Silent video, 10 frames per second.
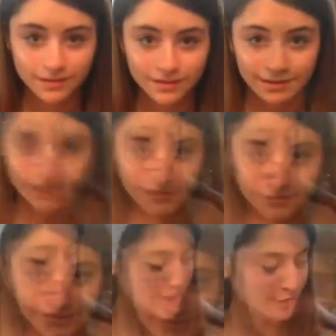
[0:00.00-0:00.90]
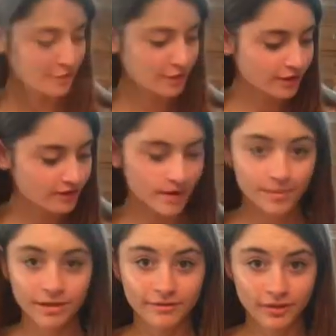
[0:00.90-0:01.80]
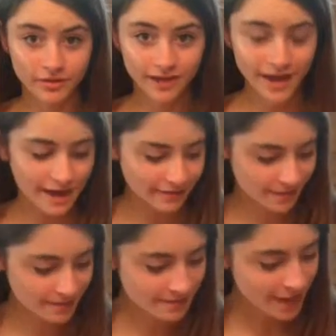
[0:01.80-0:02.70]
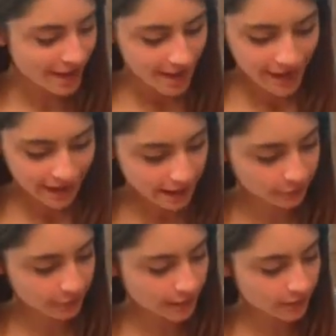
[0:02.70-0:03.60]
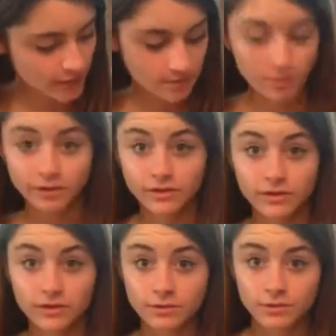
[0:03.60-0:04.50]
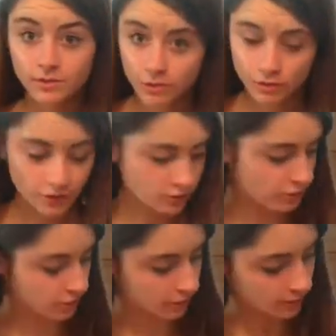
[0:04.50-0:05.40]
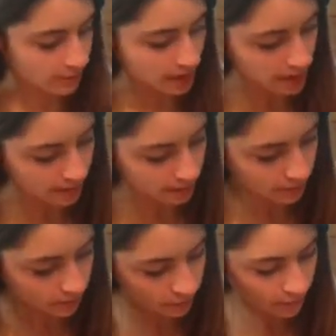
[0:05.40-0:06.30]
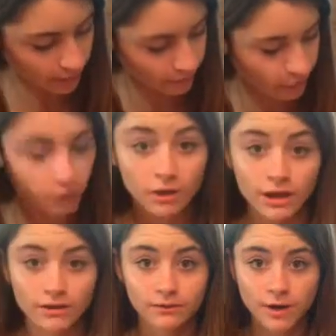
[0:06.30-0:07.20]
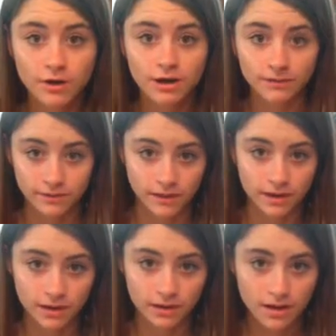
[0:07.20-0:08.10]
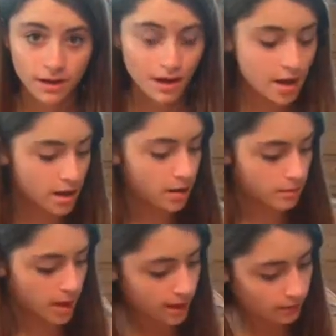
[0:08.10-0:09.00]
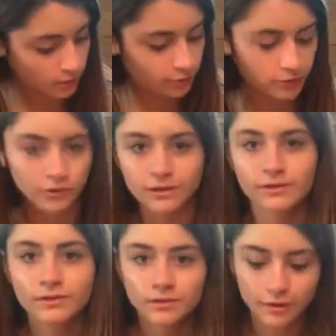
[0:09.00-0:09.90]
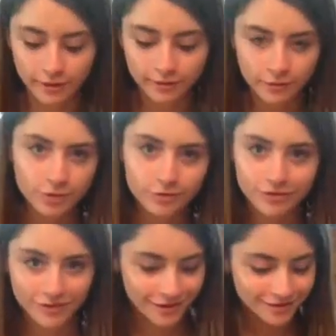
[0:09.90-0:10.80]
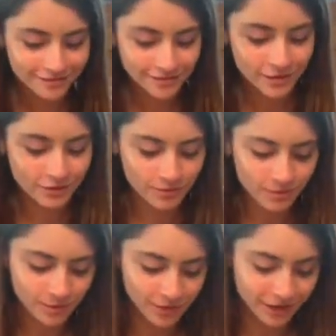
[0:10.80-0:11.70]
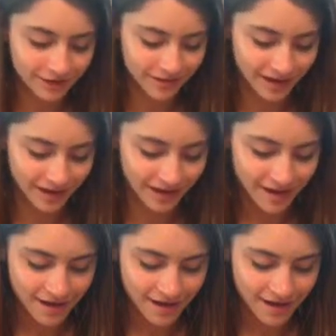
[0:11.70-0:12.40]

This is now my third example of using an acid. And for this, I'm going to use orange juice because usually fruit is very acidic, and oranges are fruit, so it should be pretty acidic.